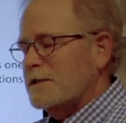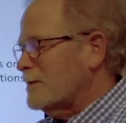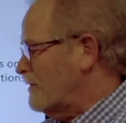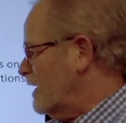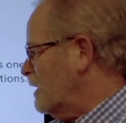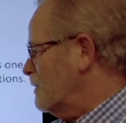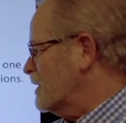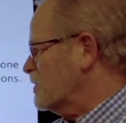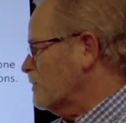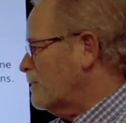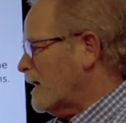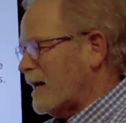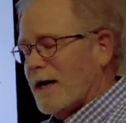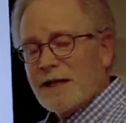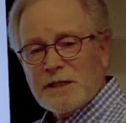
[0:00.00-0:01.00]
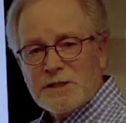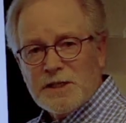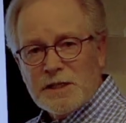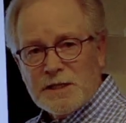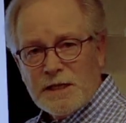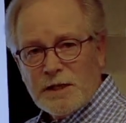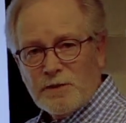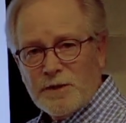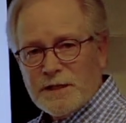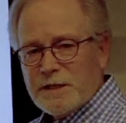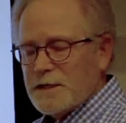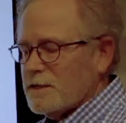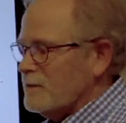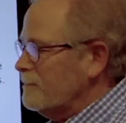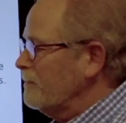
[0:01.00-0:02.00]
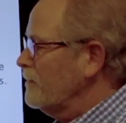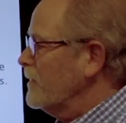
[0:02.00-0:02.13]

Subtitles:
developmental biology sequence.